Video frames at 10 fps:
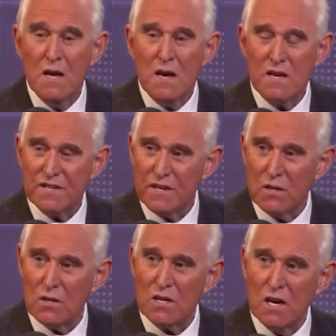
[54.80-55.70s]
and I said,
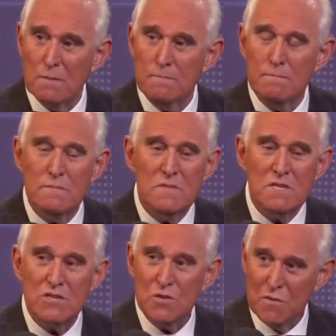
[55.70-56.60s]
look, um,
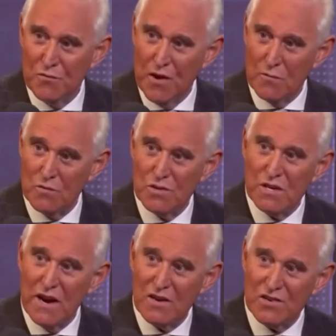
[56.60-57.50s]
do me a favor. Would you
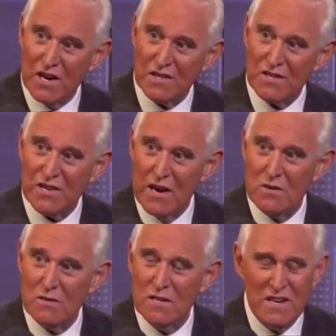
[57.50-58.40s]
go down and check this
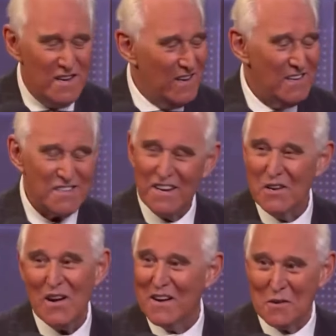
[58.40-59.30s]
out? He said, Are
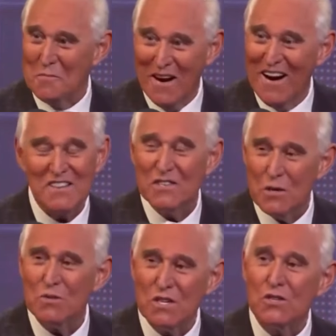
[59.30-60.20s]
you out of your mind? I said,
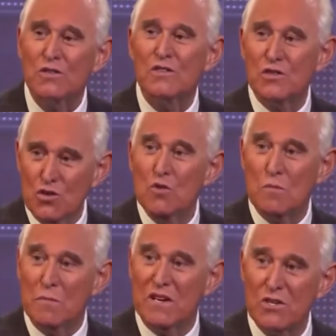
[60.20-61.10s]
No, just,
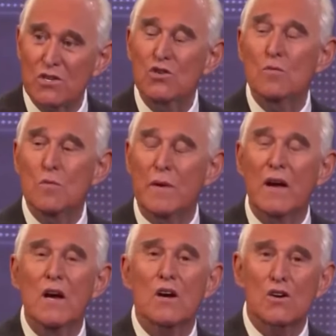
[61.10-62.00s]
humor me. Just humor me.
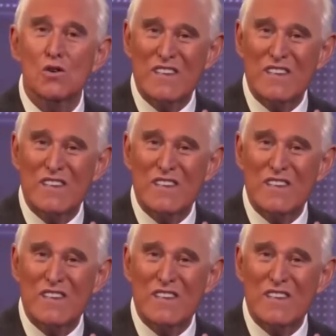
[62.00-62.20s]
Go